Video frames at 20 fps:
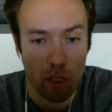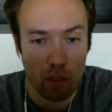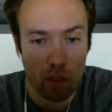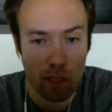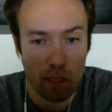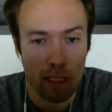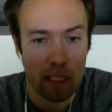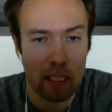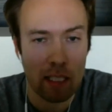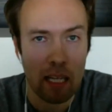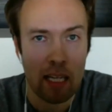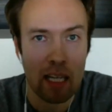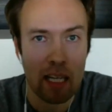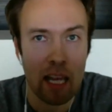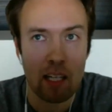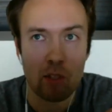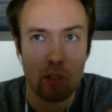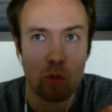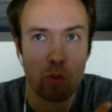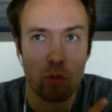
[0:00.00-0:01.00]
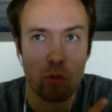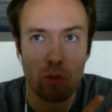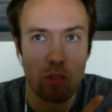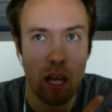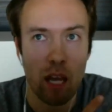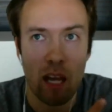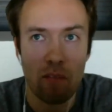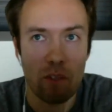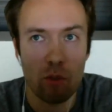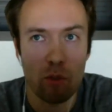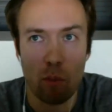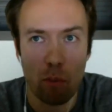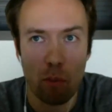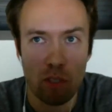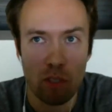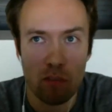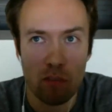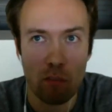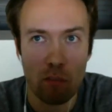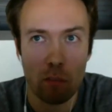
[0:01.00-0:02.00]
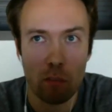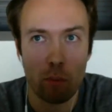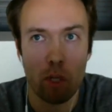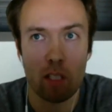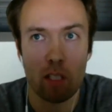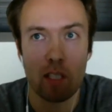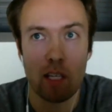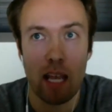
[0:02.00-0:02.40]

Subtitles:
Like it has to dive into a bunch of different projects.